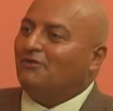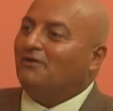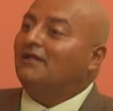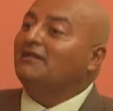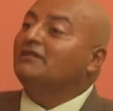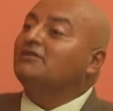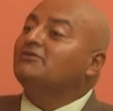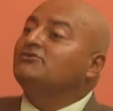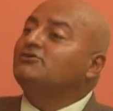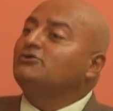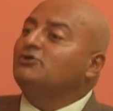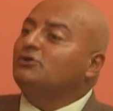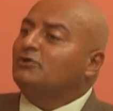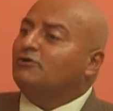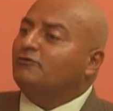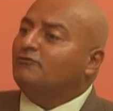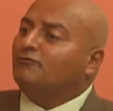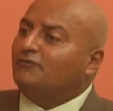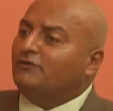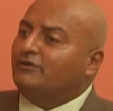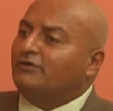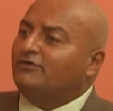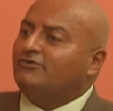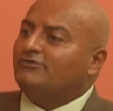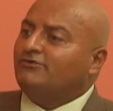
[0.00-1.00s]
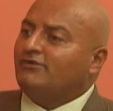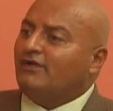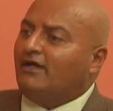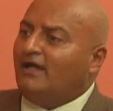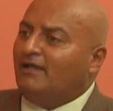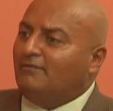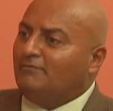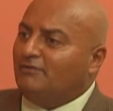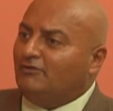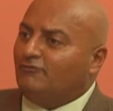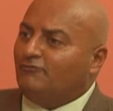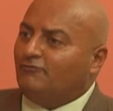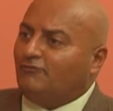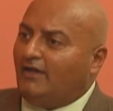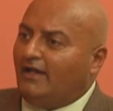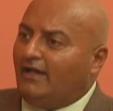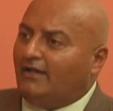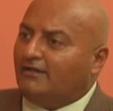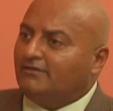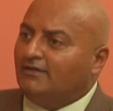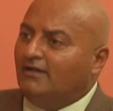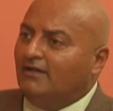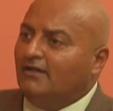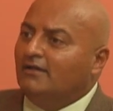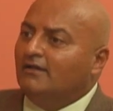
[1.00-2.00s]
and it's your first time, in
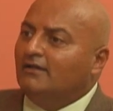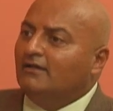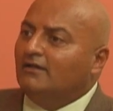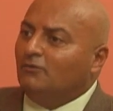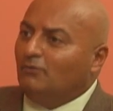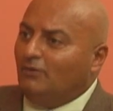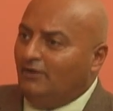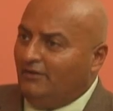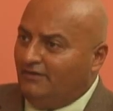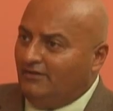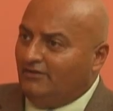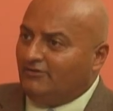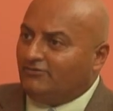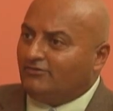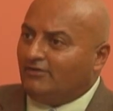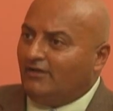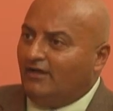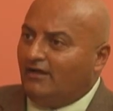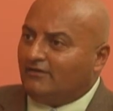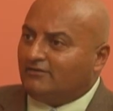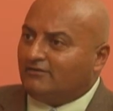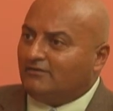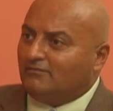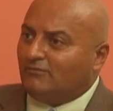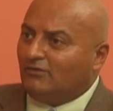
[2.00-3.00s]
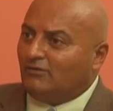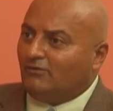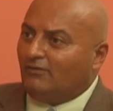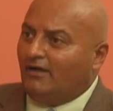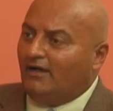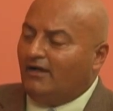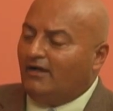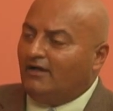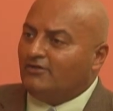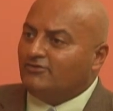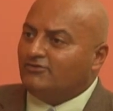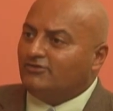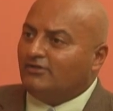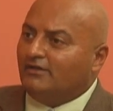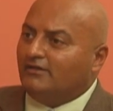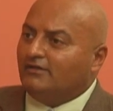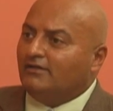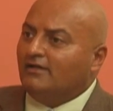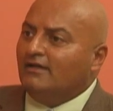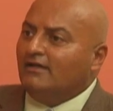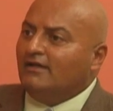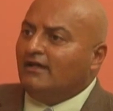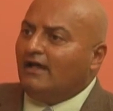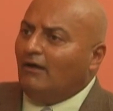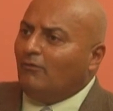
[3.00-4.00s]
fact, with us, Dr. Maragh, and
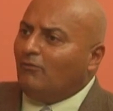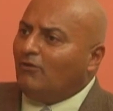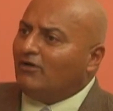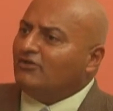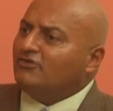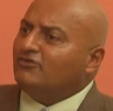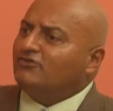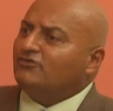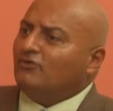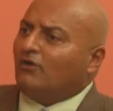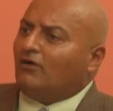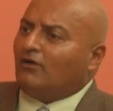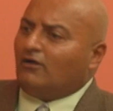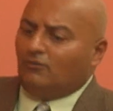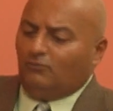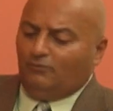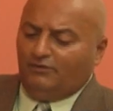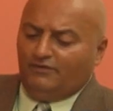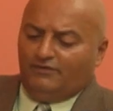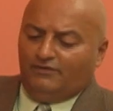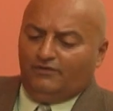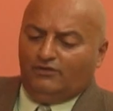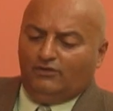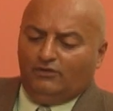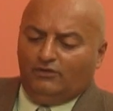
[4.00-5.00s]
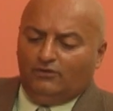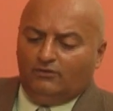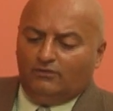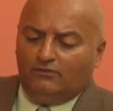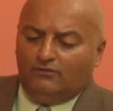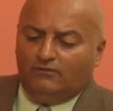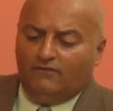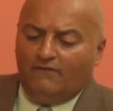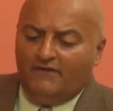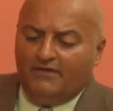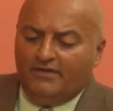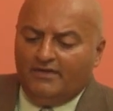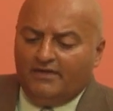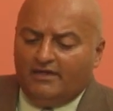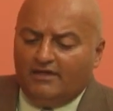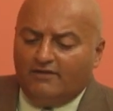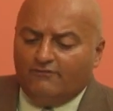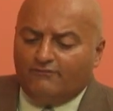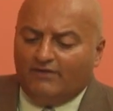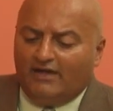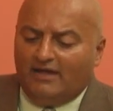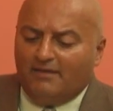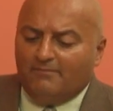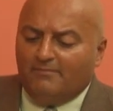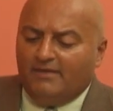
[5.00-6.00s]
I want to start with you,
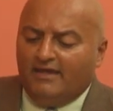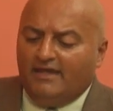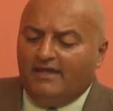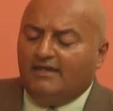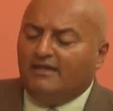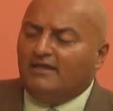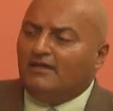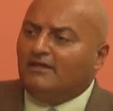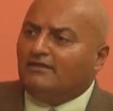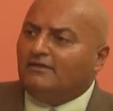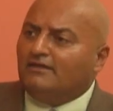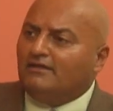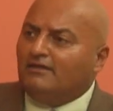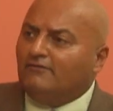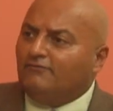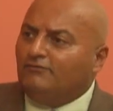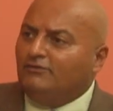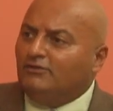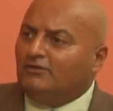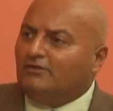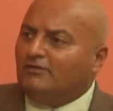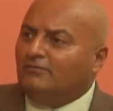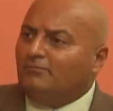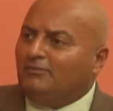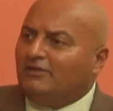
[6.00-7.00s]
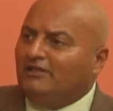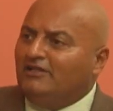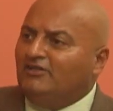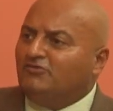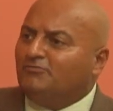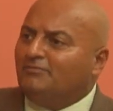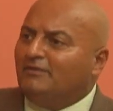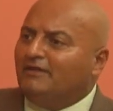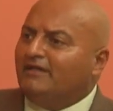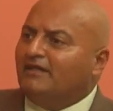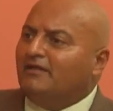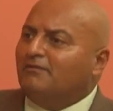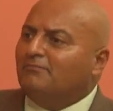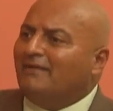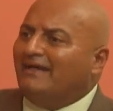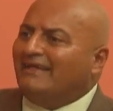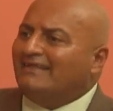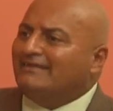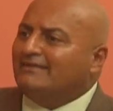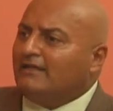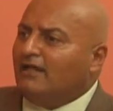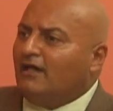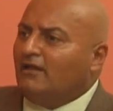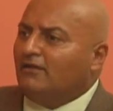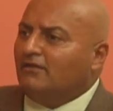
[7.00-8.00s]
if I may, if you can please begin by
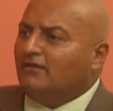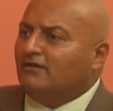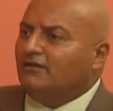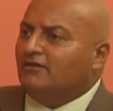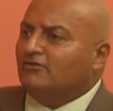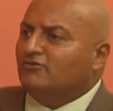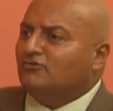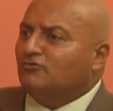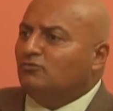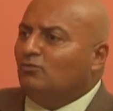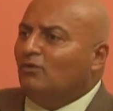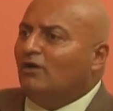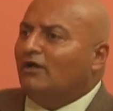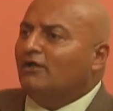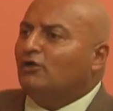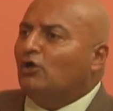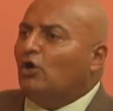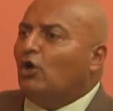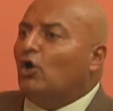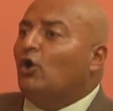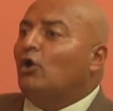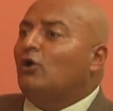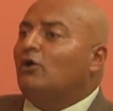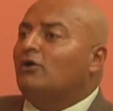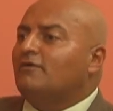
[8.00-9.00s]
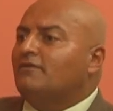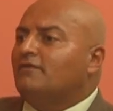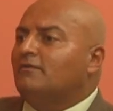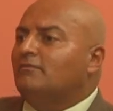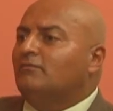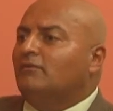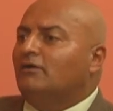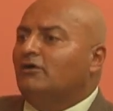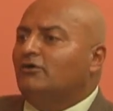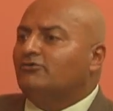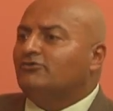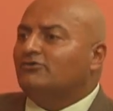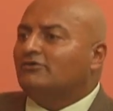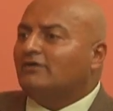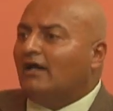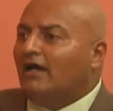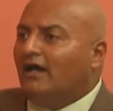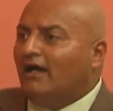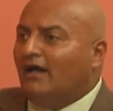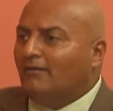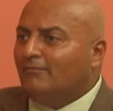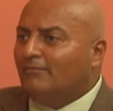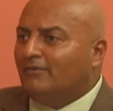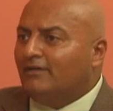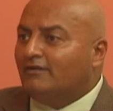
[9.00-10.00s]
telling us what are the most
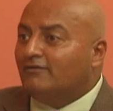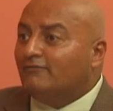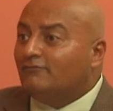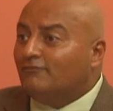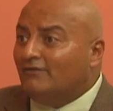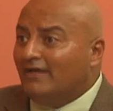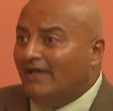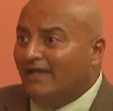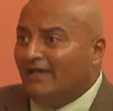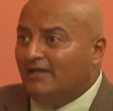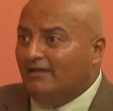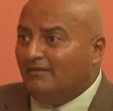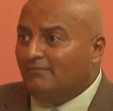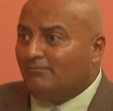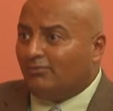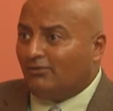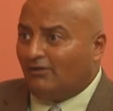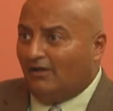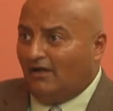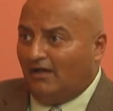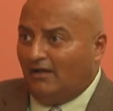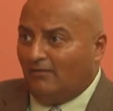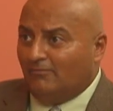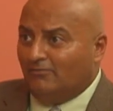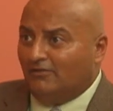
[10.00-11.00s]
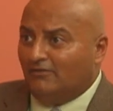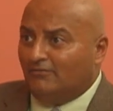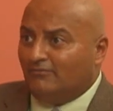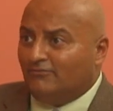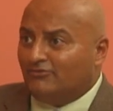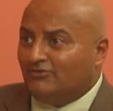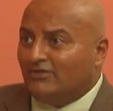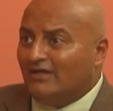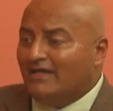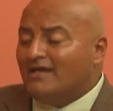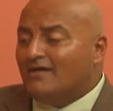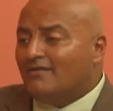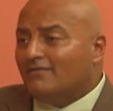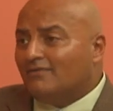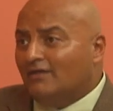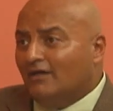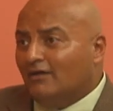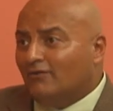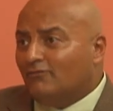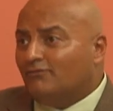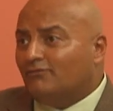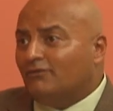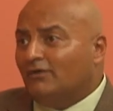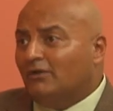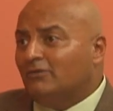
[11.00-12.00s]
common vein problems
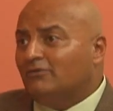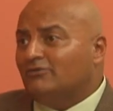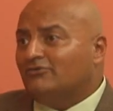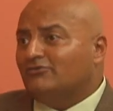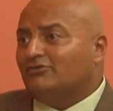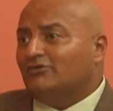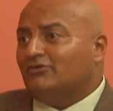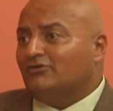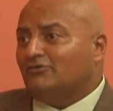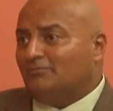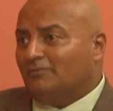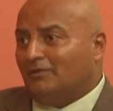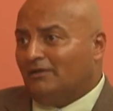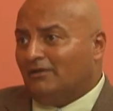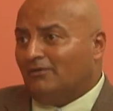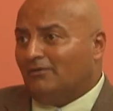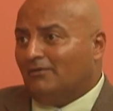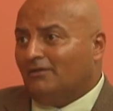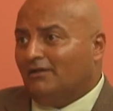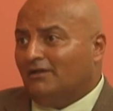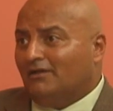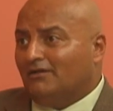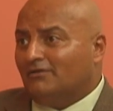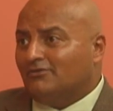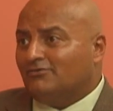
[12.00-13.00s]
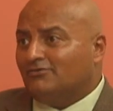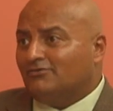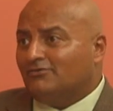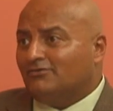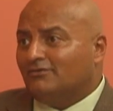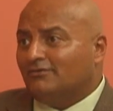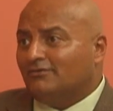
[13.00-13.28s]
that folks experience.